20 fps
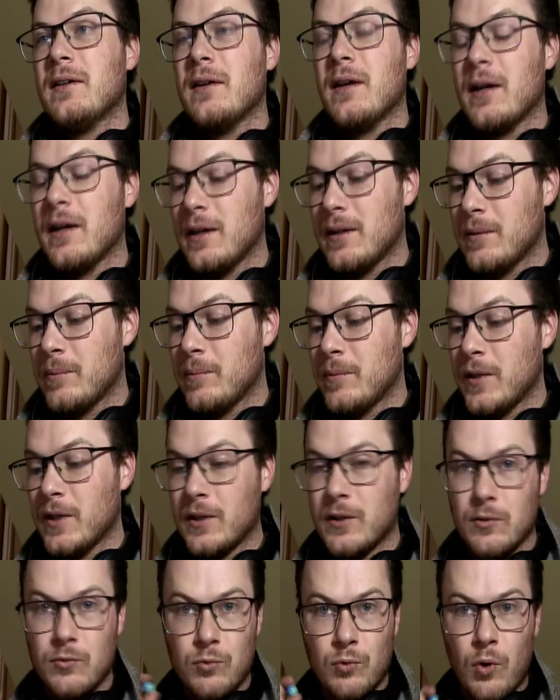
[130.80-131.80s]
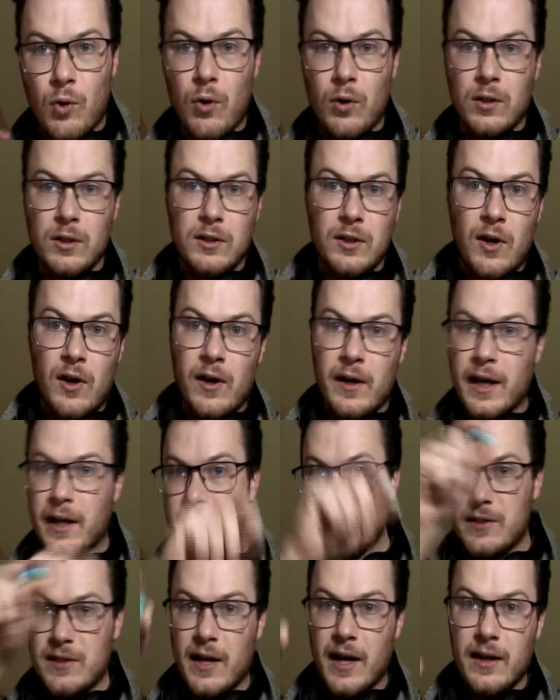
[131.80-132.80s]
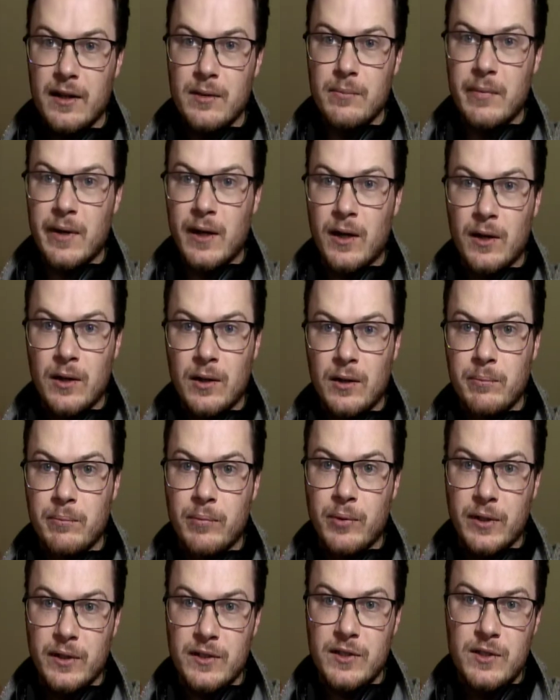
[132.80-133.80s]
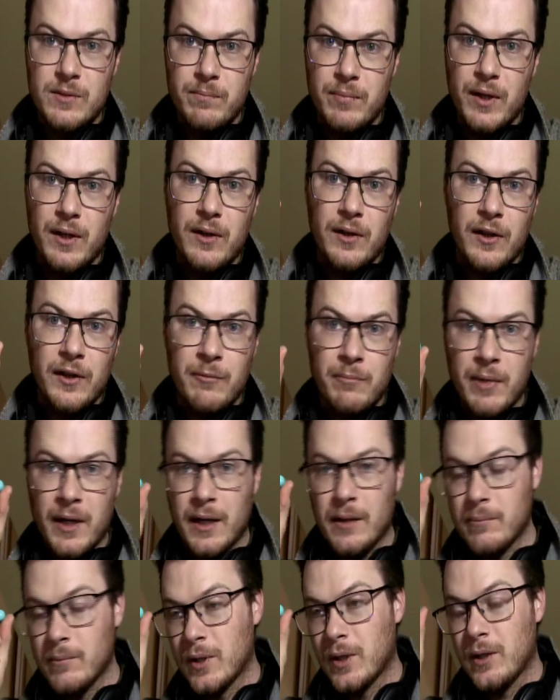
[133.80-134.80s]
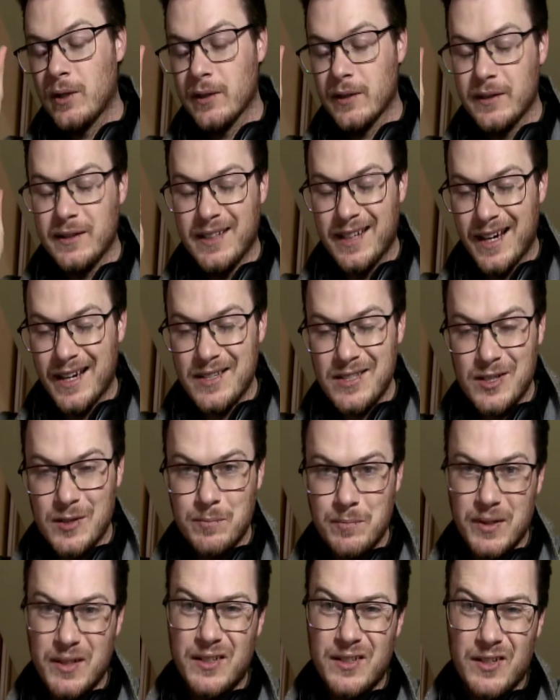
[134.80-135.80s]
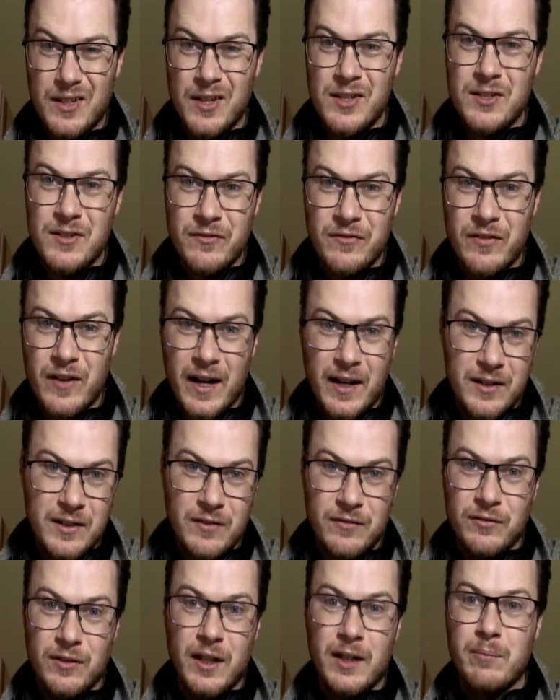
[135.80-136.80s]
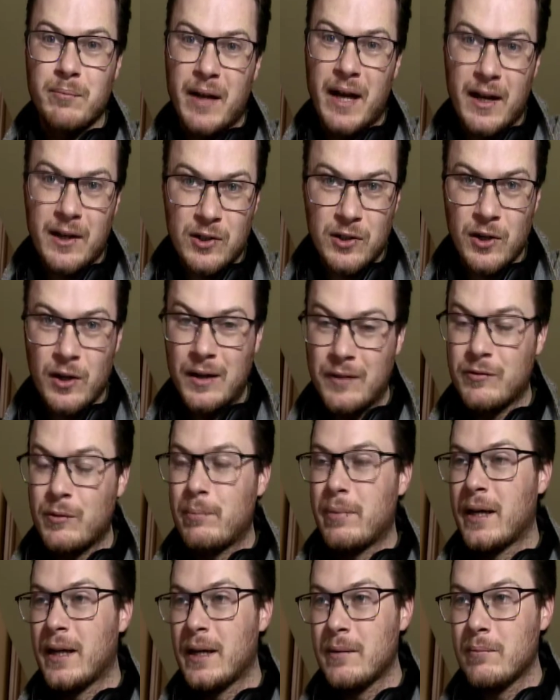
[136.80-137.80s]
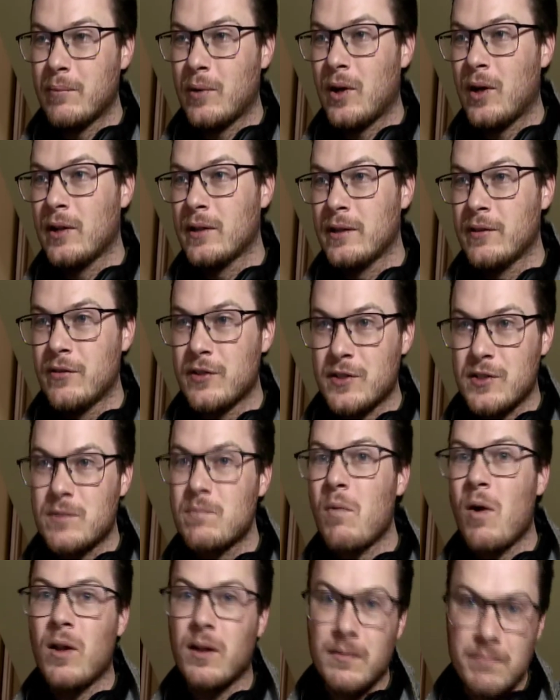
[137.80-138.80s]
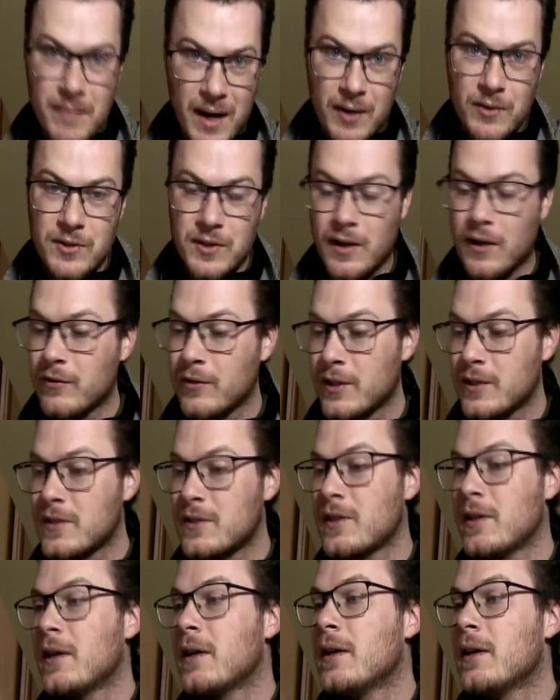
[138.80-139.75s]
They could roll along any side of the barrel, putting spin on the paintball, and yes, spin does affect the flight pattern of a paintball, even a small amount of it,